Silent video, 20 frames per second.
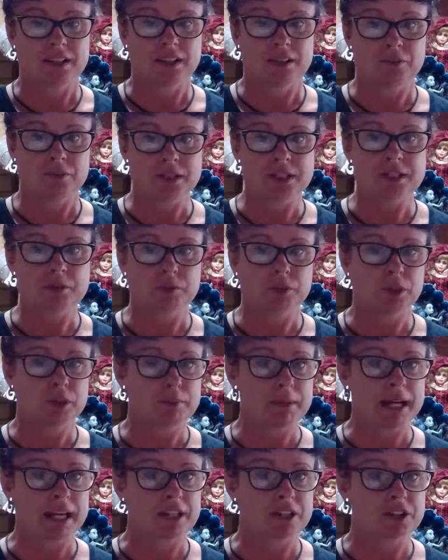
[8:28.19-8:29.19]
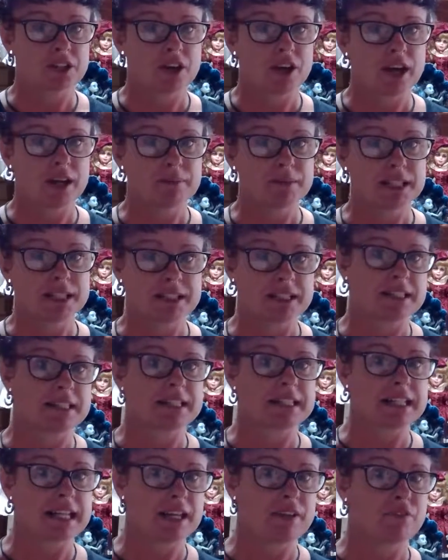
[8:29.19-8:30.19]
a reasonable amount of time that
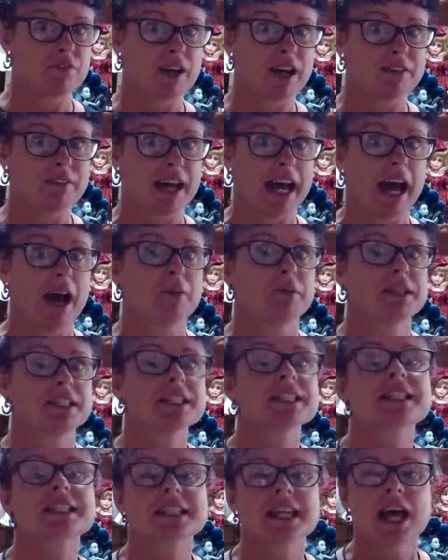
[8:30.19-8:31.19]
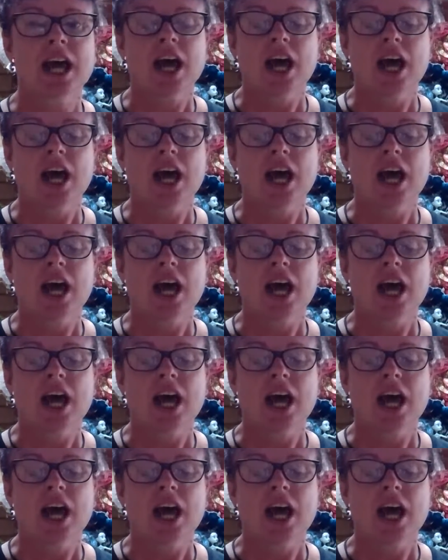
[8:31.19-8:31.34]
doesn't take 5 hours.